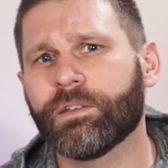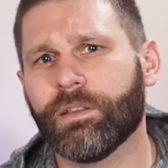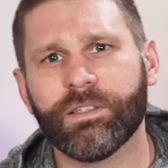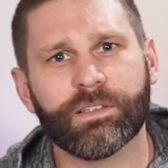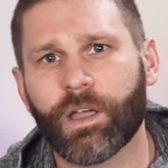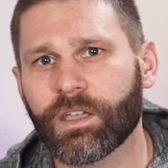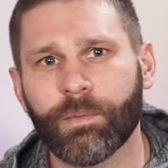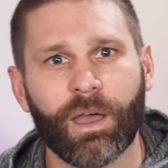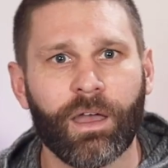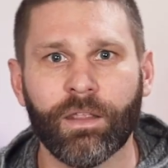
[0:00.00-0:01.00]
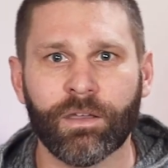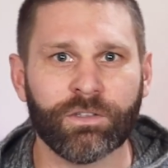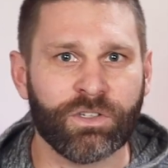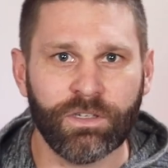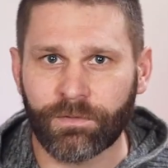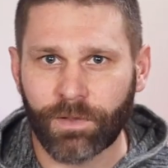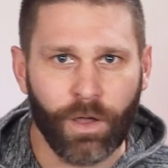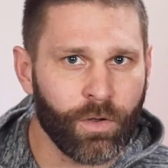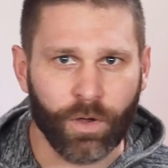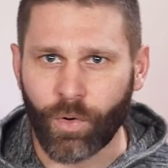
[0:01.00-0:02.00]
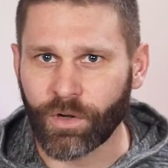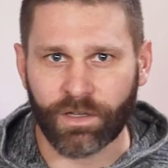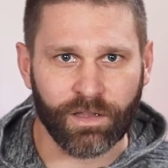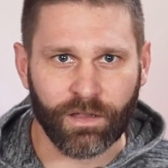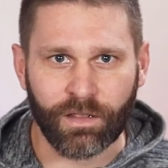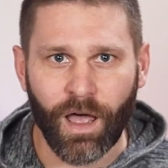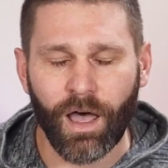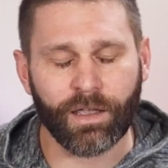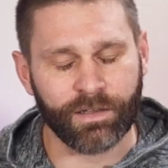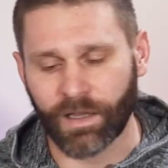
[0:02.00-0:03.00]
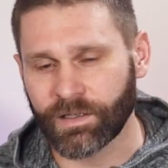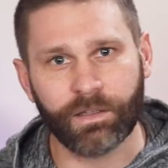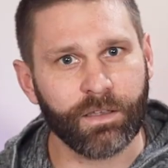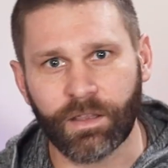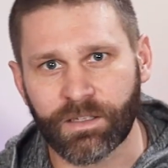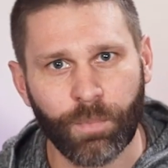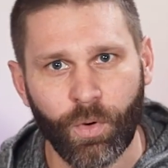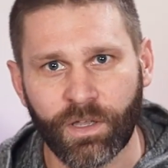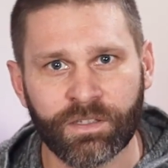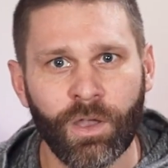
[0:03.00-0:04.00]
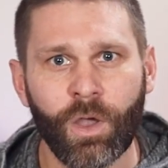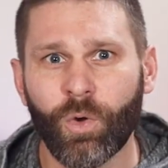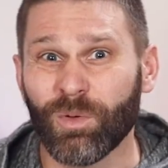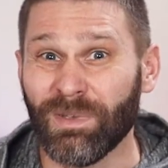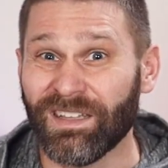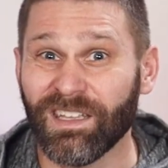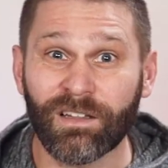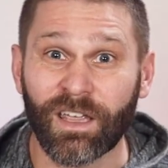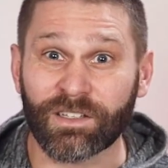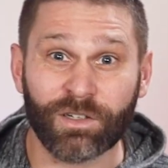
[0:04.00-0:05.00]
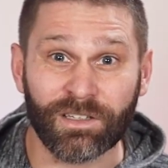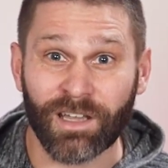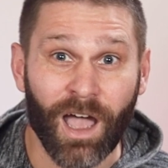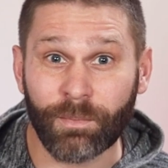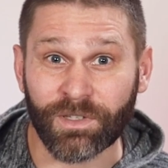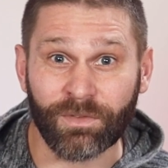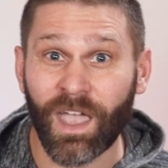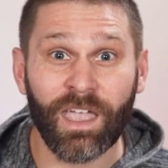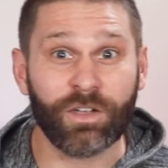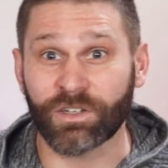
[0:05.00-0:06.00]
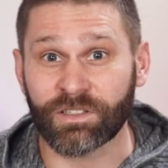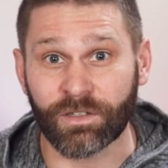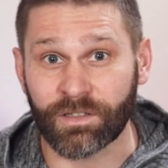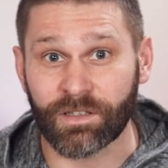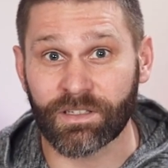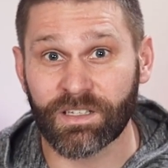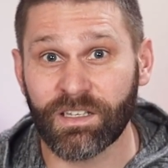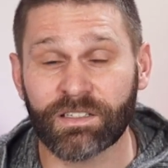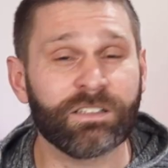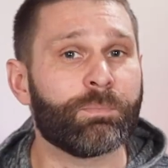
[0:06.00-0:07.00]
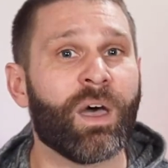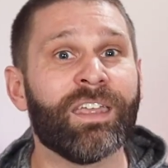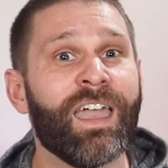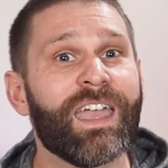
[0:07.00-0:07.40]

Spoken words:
So this is talking about how the qi flow according to the clock, and ideally these points would be needled at certain times of day or in certain seasons, but